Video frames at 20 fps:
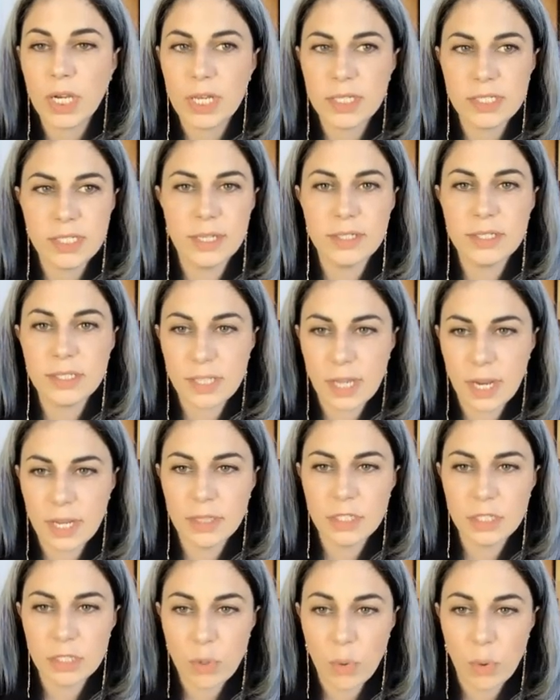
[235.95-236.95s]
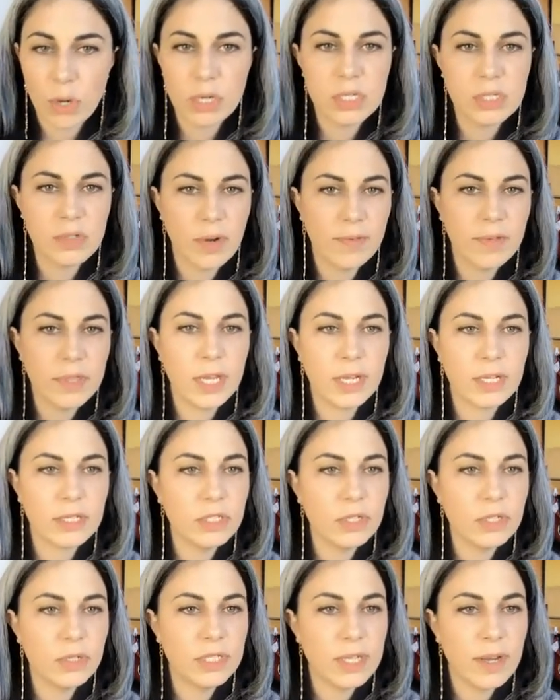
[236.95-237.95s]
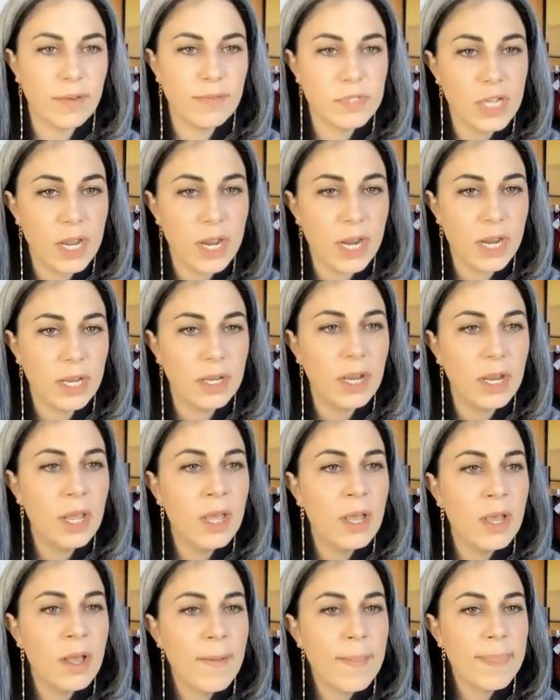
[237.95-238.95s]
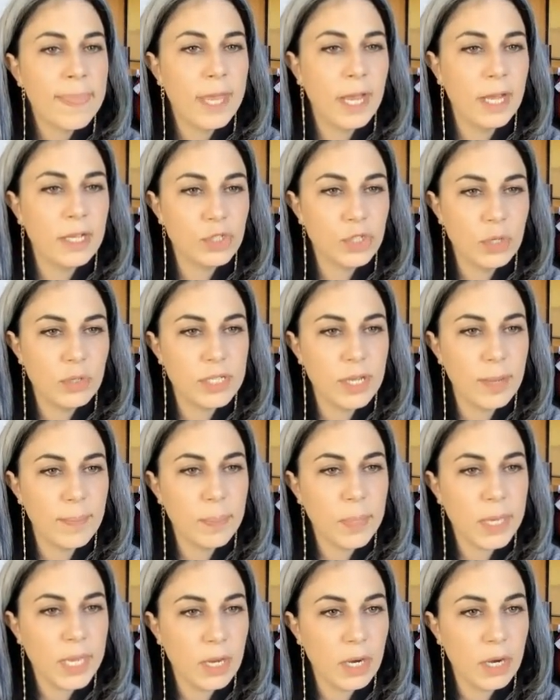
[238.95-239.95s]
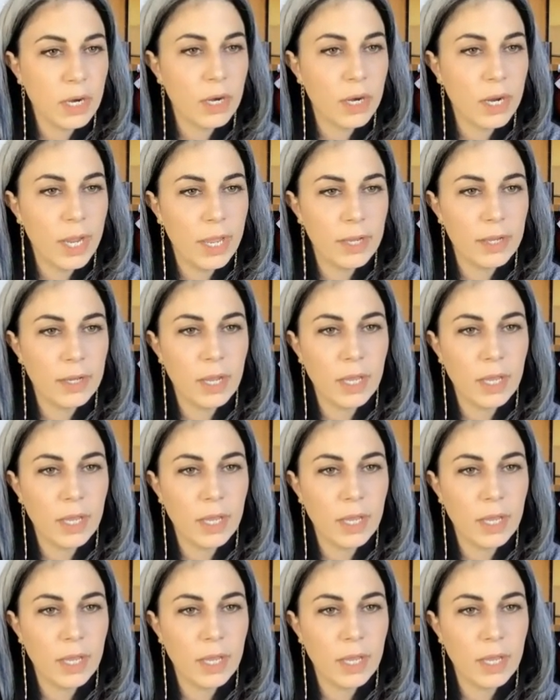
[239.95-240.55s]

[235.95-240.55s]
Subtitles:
as I assign the scores for everything students have done, that shows up here and